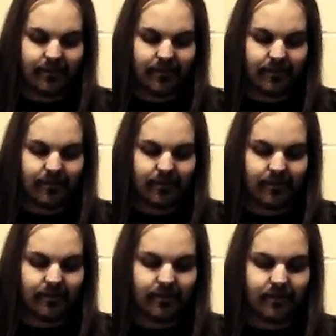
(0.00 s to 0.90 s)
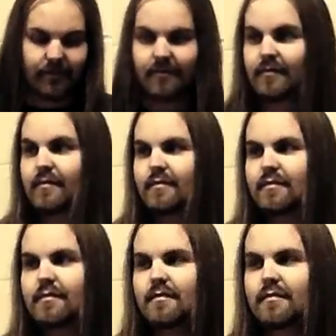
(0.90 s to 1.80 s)

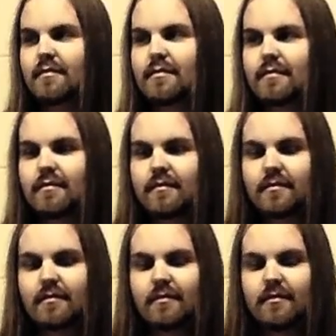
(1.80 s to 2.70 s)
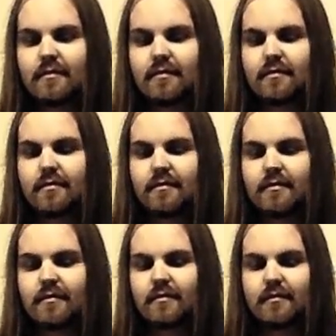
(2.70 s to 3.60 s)

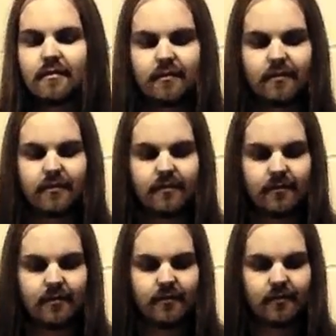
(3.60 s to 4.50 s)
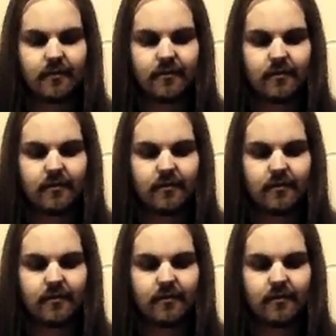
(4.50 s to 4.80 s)
The person shown says nothing.